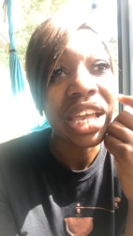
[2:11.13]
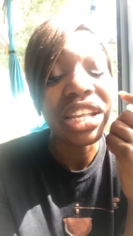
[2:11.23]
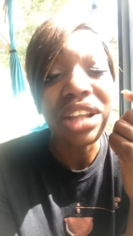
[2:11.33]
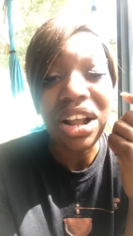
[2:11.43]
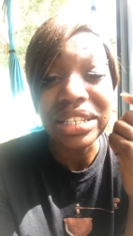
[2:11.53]

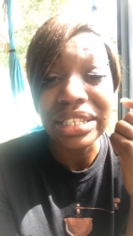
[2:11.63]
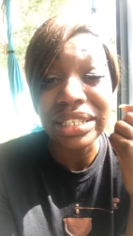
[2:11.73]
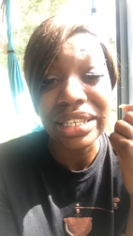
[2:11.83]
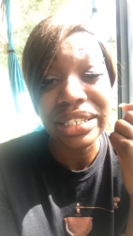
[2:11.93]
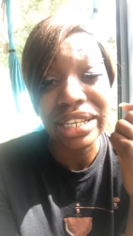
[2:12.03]

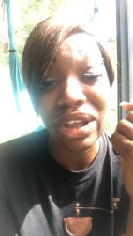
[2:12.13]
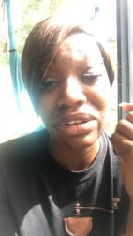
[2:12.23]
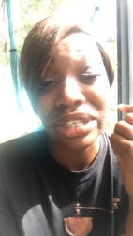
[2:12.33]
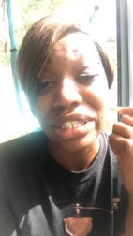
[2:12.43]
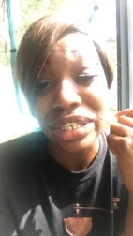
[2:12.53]
narcissistic
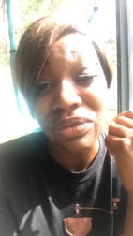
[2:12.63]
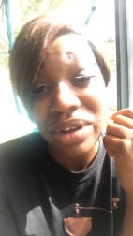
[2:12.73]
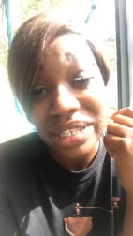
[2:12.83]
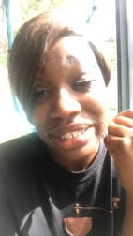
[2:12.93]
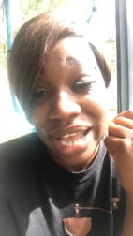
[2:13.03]
only see
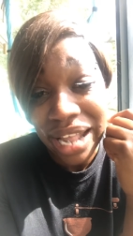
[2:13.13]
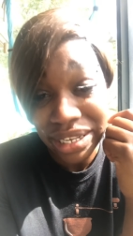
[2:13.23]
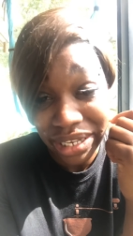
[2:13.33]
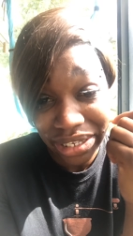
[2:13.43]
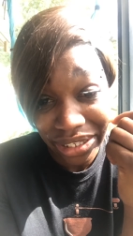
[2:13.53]
one side
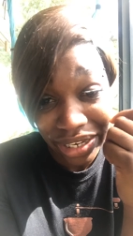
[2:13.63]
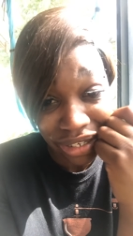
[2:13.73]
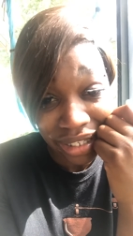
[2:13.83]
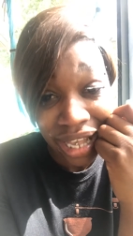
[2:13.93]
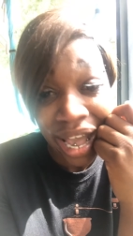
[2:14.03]
and that's their
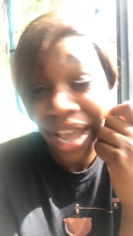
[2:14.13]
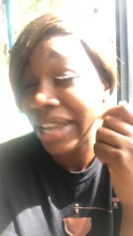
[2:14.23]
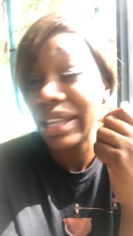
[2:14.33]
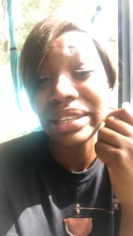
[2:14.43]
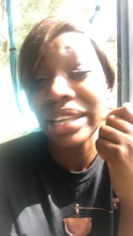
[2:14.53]
side.
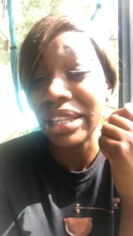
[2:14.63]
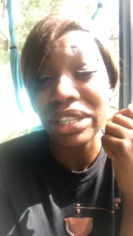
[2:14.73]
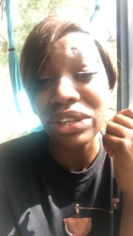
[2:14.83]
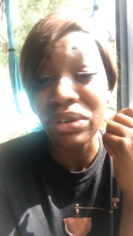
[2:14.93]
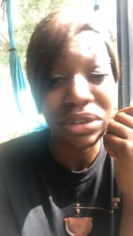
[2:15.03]

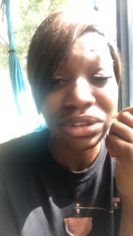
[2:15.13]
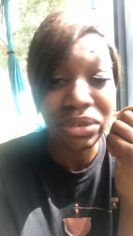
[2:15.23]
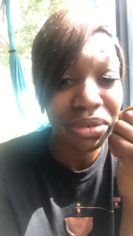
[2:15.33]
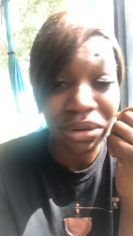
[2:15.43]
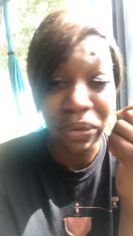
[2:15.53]
Nothing you can
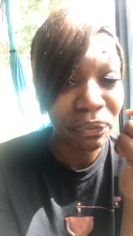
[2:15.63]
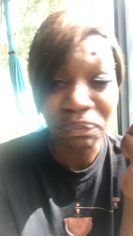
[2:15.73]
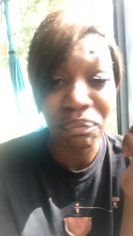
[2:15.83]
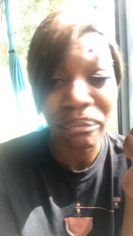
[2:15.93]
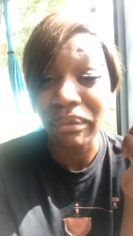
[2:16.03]
do
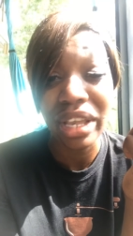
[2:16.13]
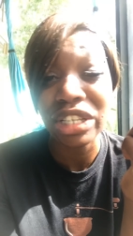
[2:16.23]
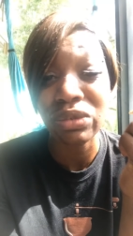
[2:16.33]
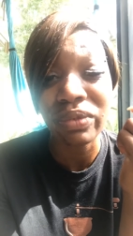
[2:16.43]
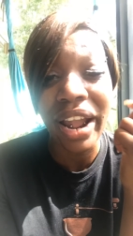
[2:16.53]

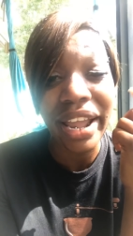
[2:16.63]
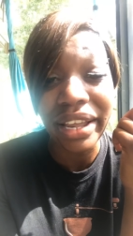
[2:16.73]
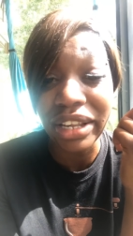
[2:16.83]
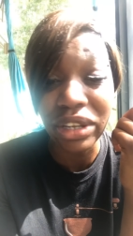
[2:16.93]
is right.